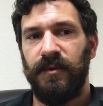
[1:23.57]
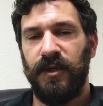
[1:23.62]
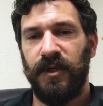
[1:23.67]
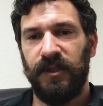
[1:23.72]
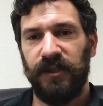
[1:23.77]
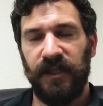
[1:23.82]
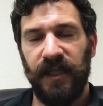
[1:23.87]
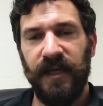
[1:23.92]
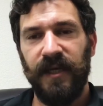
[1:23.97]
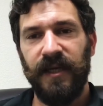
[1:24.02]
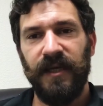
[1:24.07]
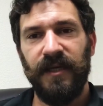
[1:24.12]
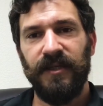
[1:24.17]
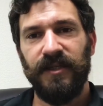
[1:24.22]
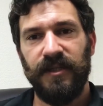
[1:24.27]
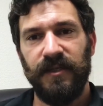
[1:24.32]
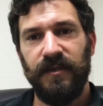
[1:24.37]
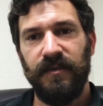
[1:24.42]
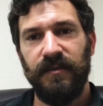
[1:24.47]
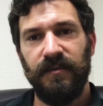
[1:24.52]
clinging
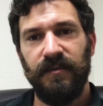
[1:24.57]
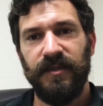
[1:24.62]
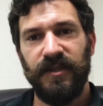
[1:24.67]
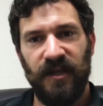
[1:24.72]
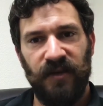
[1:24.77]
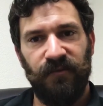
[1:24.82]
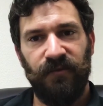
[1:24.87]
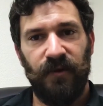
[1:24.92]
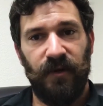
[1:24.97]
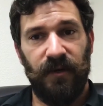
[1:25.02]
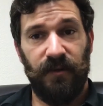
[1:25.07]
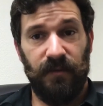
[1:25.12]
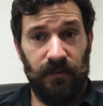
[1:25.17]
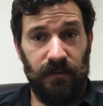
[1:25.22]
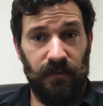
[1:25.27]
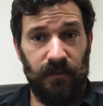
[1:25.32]
to suffering?